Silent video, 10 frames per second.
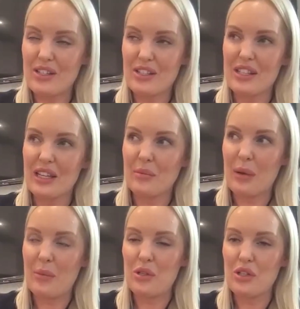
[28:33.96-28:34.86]
just think
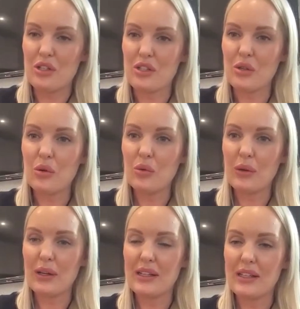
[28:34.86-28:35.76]
people should just
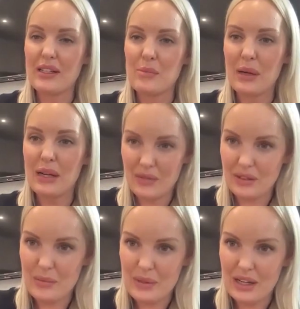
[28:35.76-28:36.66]
always believe in
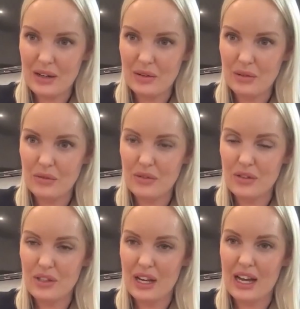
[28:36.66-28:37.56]

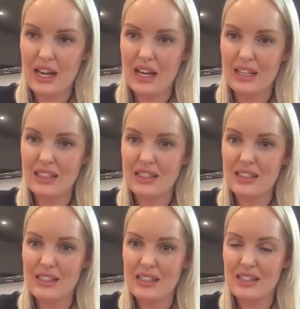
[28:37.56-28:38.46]
themselves and
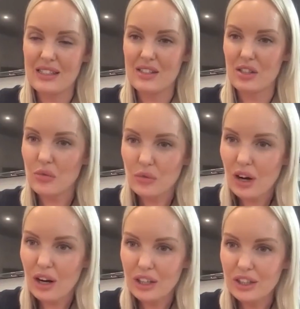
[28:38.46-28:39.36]
don't
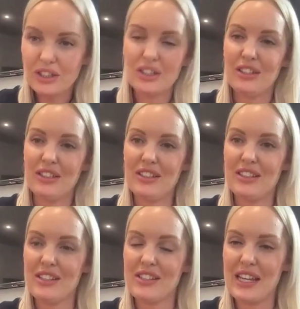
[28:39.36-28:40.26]
rush.
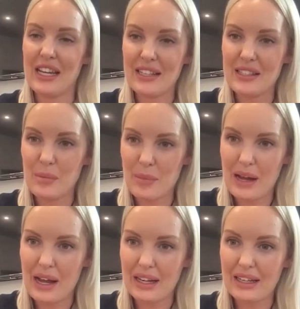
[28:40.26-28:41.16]
Just take a step
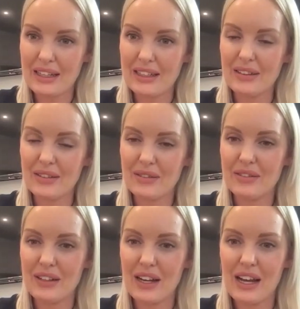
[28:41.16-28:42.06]
back
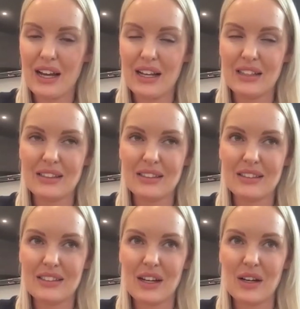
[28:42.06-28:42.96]
and